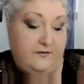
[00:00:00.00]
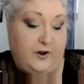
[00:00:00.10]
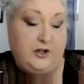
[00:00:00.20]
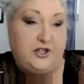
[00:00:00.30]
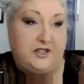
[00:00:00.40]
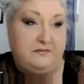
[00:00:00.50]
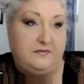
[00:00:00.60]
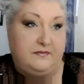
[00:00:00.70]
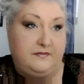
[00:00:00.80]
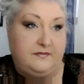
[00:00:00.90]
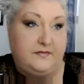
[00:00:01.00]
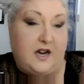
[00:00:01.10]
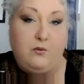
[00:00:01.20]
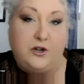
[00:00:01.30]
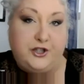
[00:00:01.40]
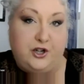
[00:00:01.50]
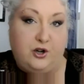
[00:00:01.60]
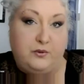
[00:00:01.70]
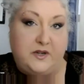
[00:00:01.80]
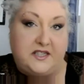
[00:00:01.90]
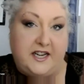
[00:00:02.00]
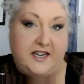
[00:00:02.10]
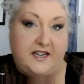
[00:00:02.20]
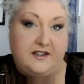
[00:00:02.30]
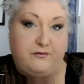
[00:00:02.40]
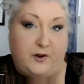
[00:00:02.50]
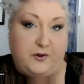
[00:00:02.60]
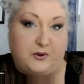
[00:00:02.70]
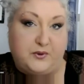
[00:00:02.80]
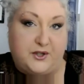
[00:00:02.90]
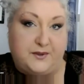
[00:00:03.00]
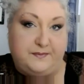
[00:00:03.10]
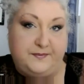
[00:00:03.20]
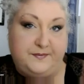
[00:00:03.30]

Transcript: First, I want you to always take photos.